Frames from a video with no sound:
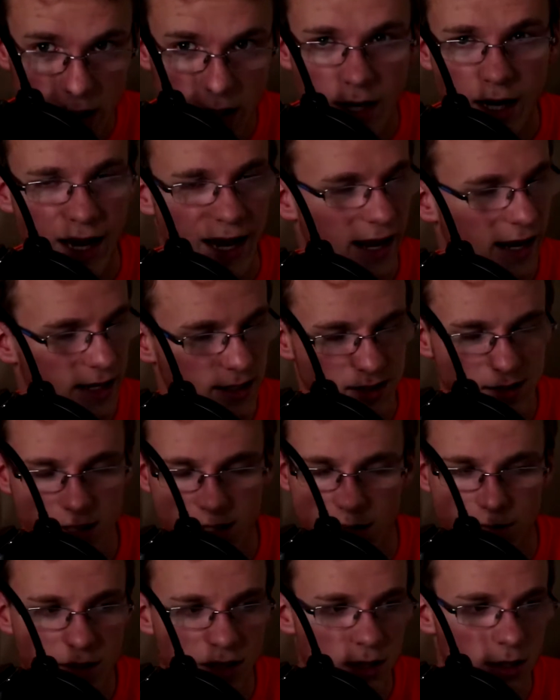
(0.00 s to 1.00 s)
and it's going
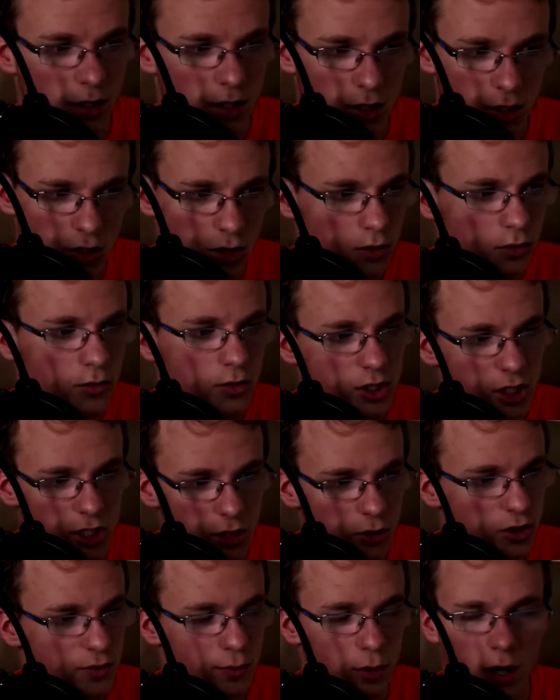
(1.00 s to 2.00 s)
to be a huge,
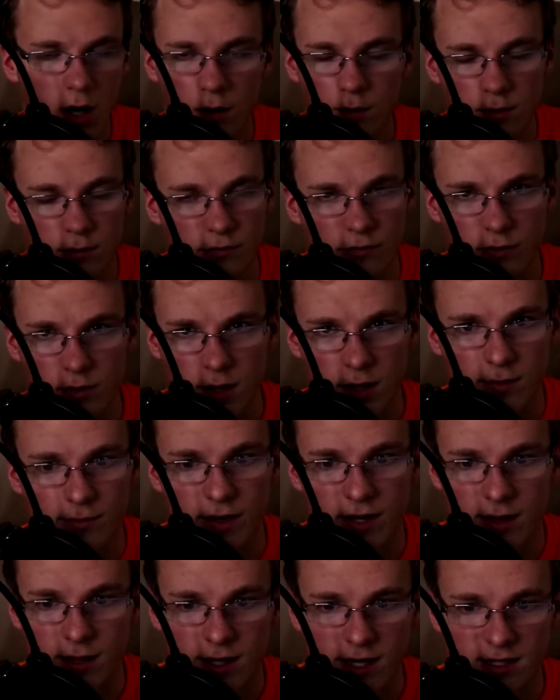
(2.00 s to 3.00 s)
huge problem for them
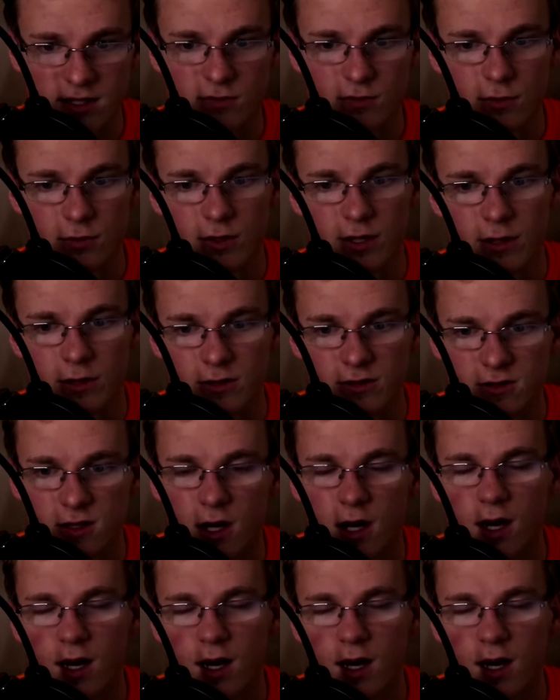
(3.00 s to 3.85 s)
in the next few years,